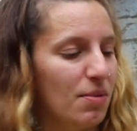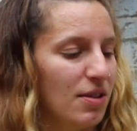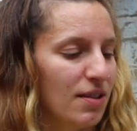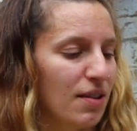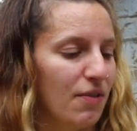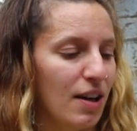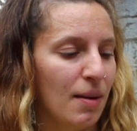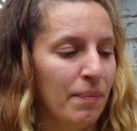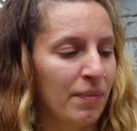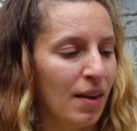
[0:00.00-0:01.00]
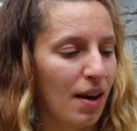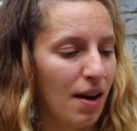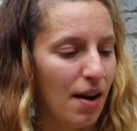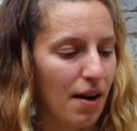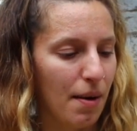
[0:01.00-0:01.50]
which is lovely,
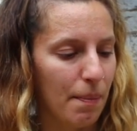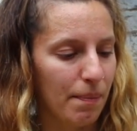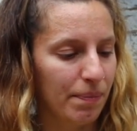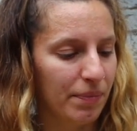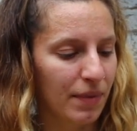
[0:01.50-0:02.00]
um,